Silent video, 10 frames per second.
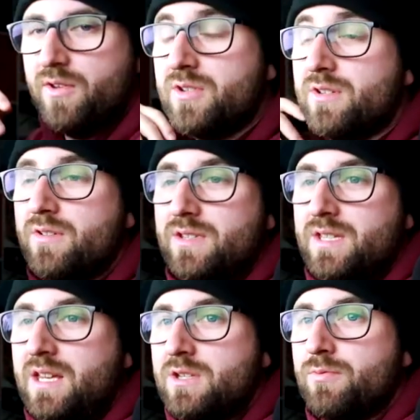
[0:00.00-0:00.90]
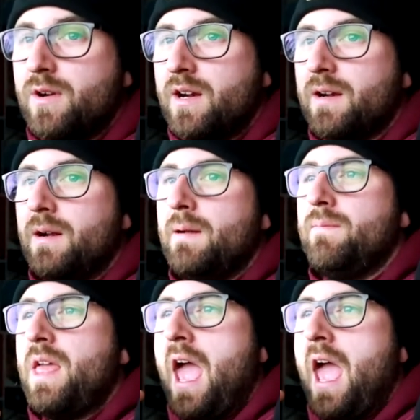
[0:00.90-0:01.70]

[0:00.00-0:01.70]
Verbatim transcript: There's certain scenes where the